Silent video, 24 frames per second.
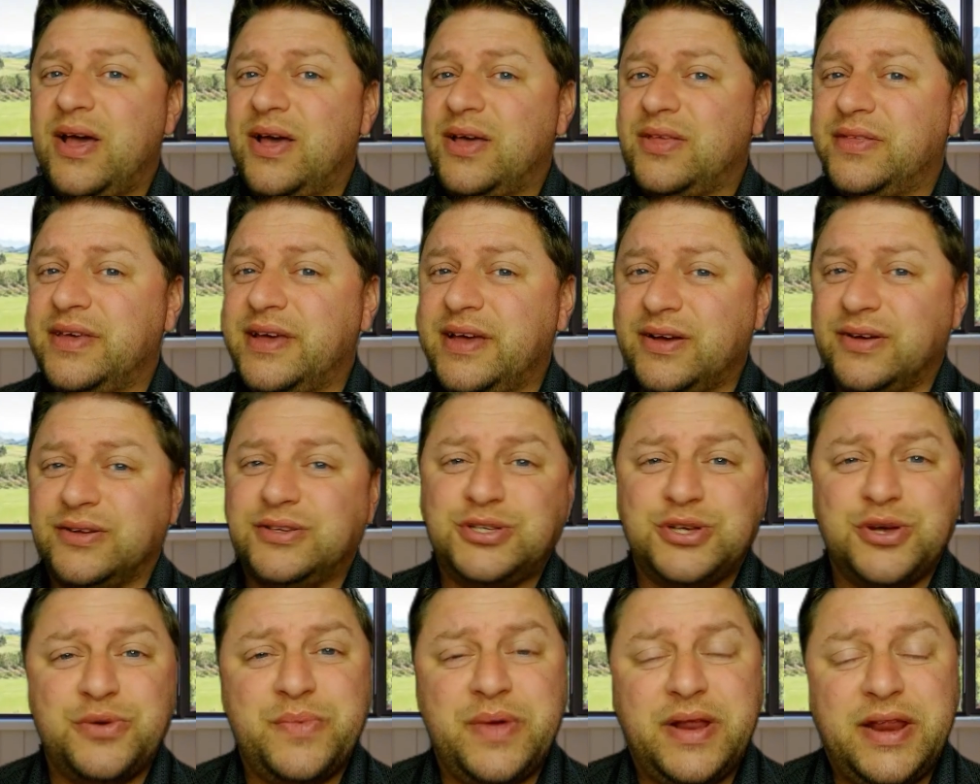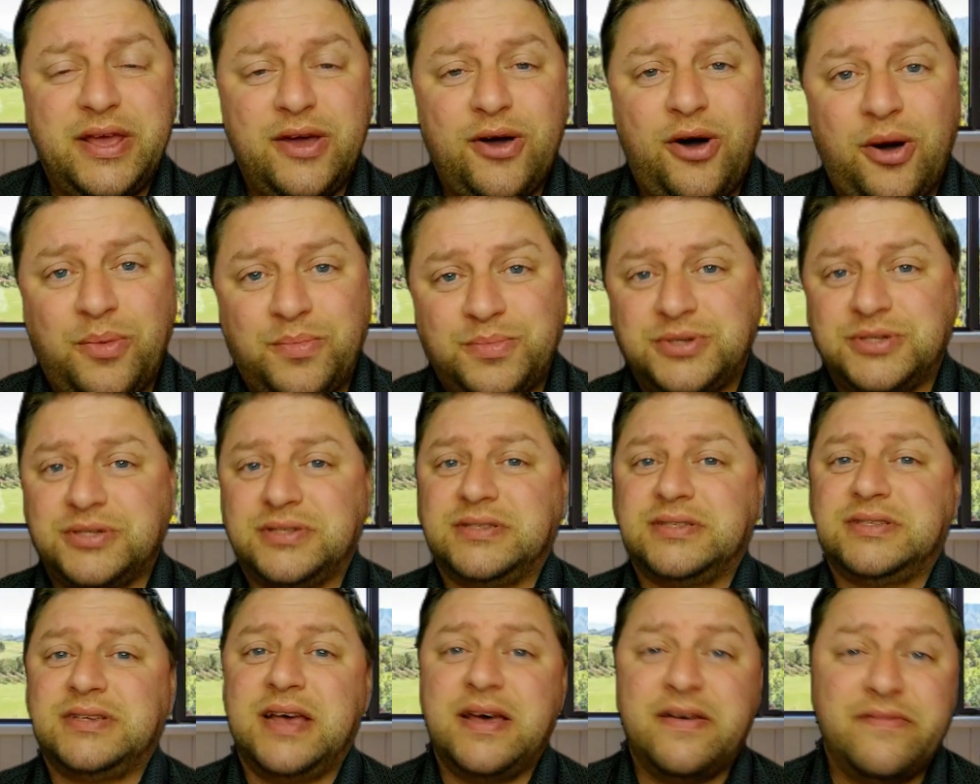There are so many
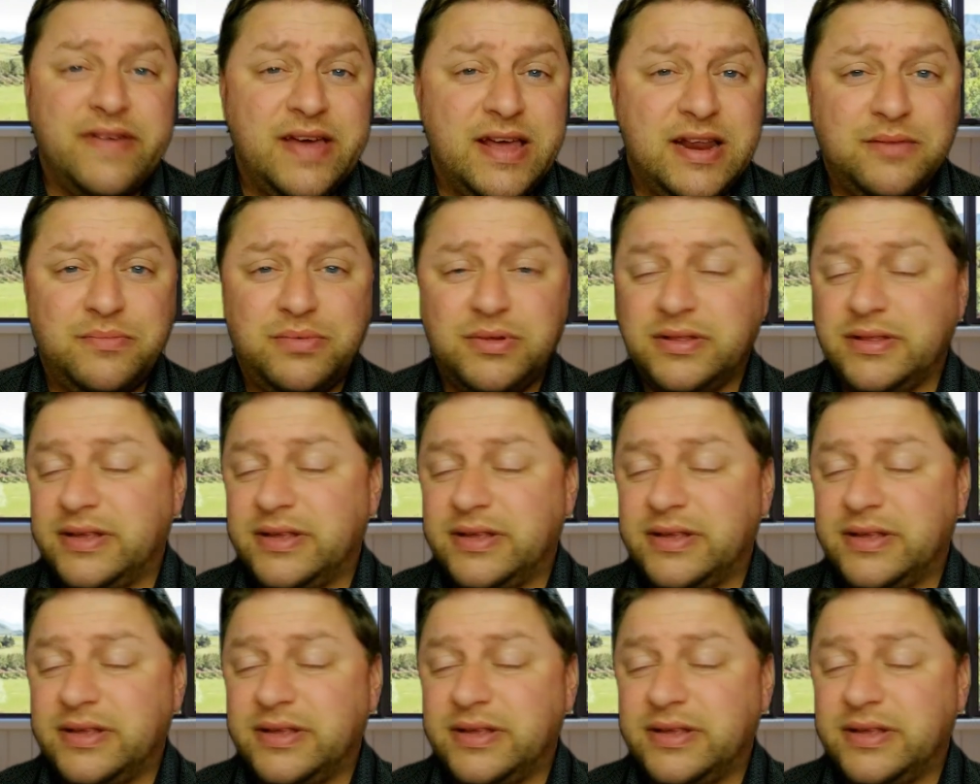options available.